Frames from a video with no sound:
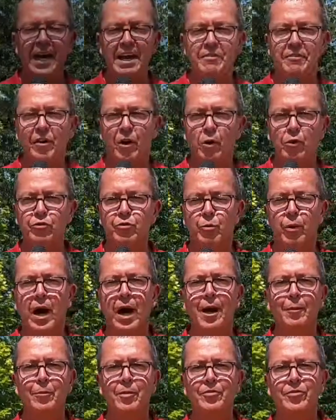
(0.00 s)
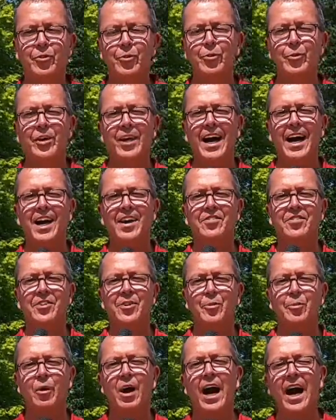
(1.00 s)
folks, Rob of Two Guys on
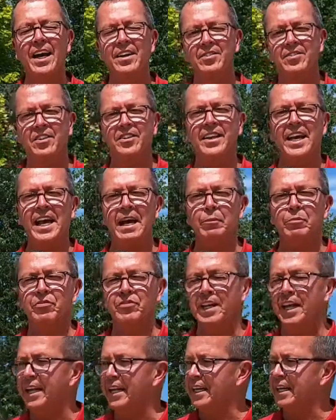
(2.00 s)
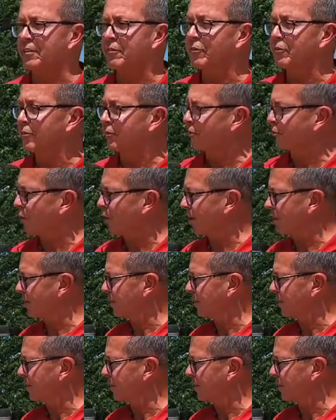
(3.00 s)
a Ride, and today I'm standing in front of